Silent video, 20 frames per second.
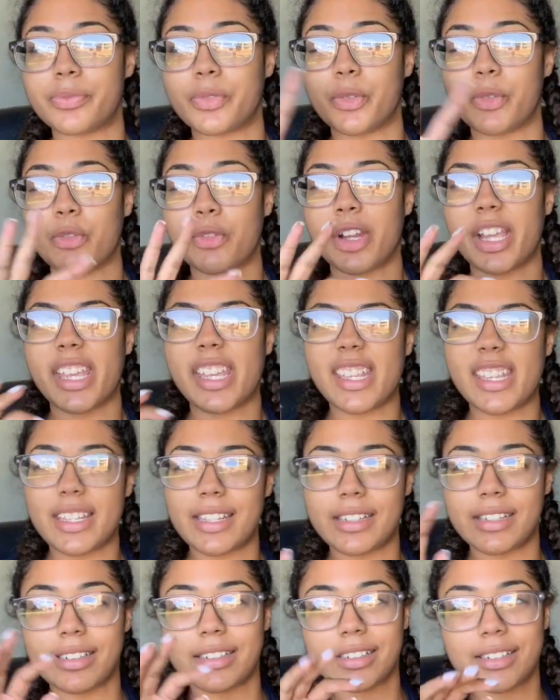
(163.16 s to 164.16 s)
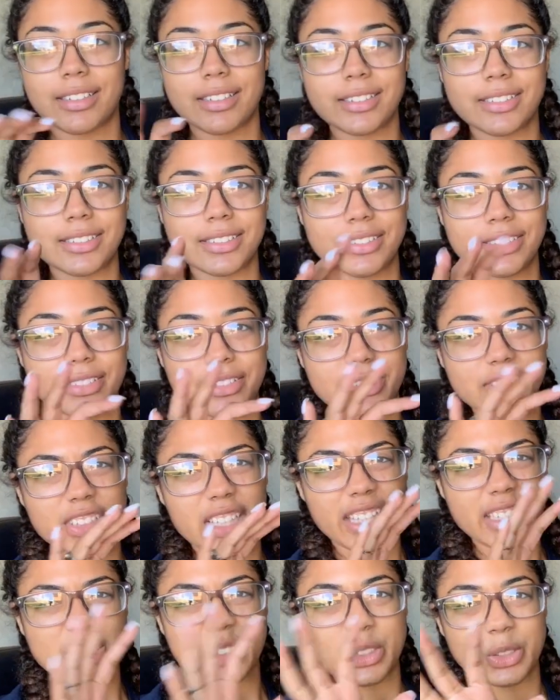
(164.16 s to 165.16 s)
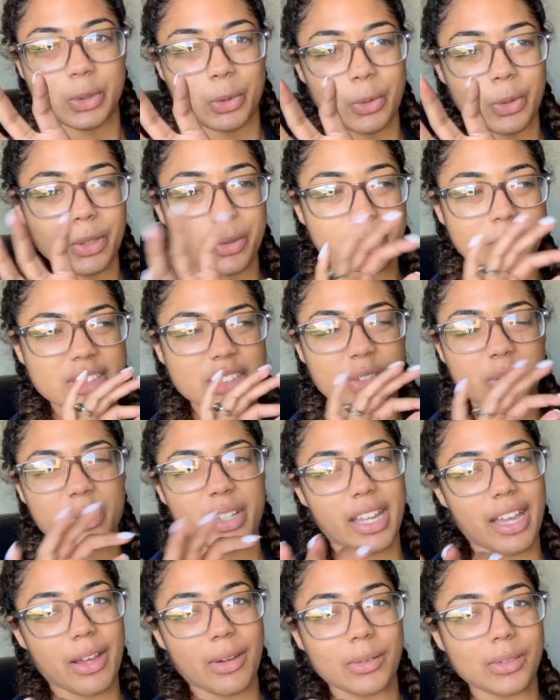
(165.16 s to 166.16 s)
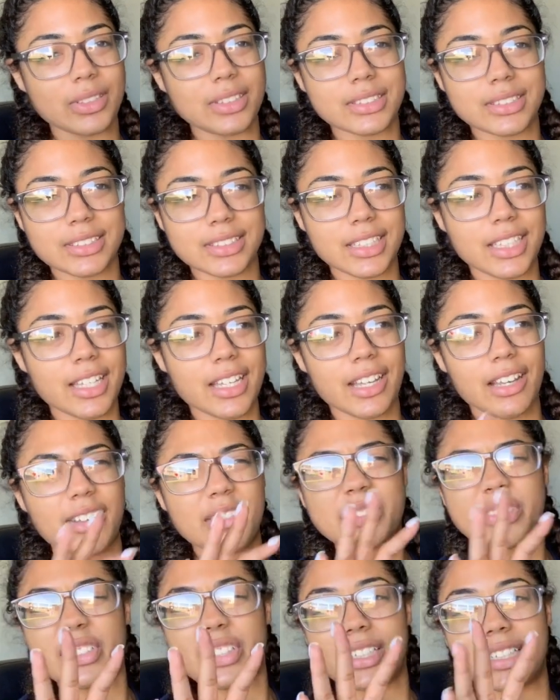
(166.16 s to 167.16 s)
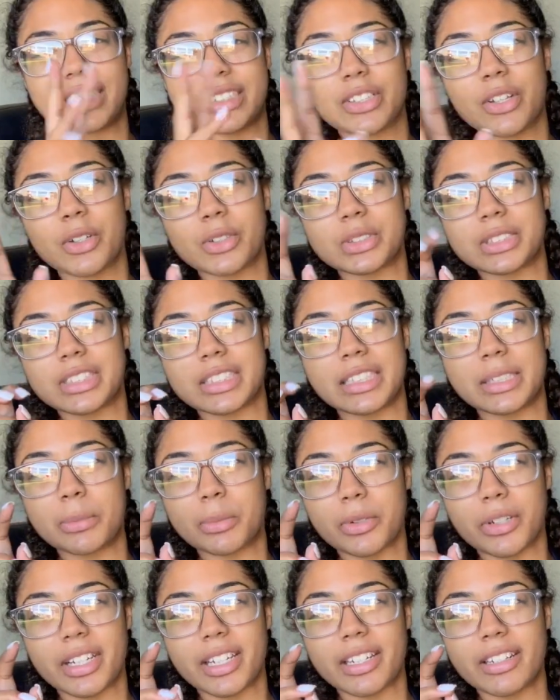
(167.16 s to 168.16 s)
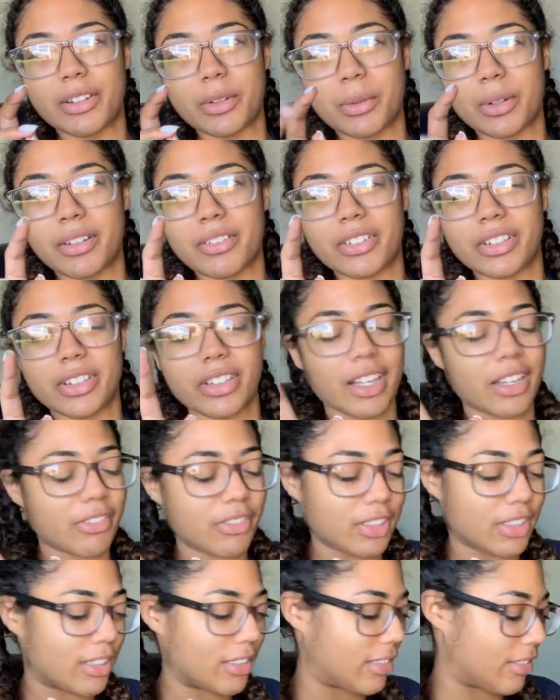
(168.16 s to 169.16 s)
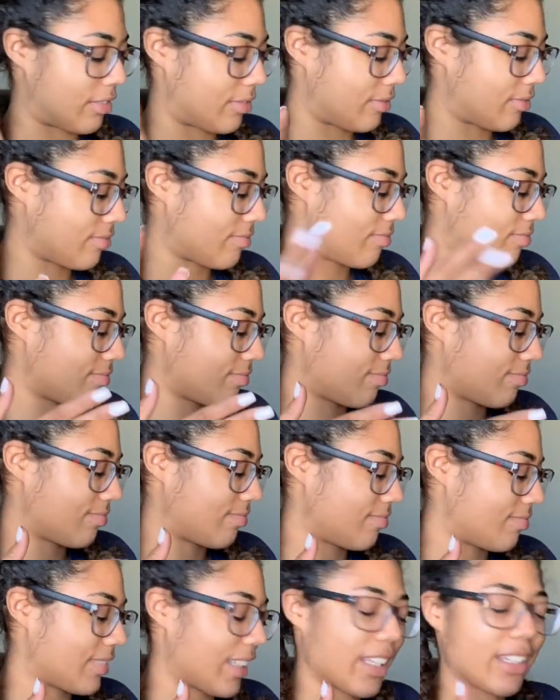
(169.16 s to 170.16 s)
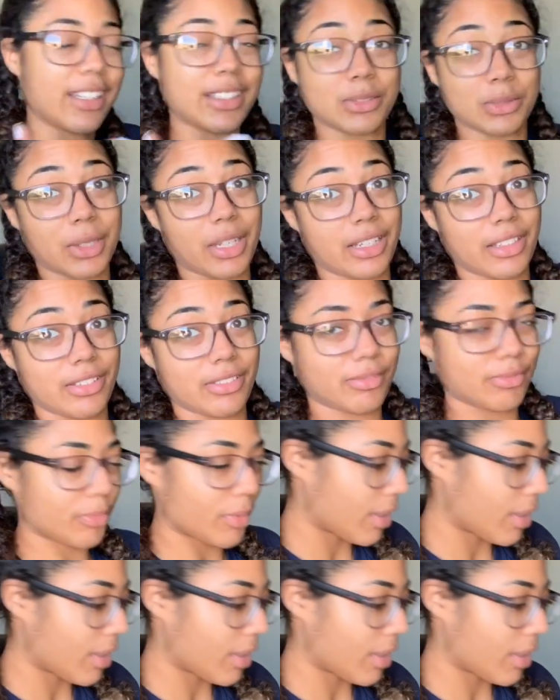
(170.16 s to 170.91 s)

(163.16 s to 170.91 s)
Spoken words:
rain. It's like storm, it's 3 hours. It's called sleep rain or whatever. I really don't. Yeah, that's what I do.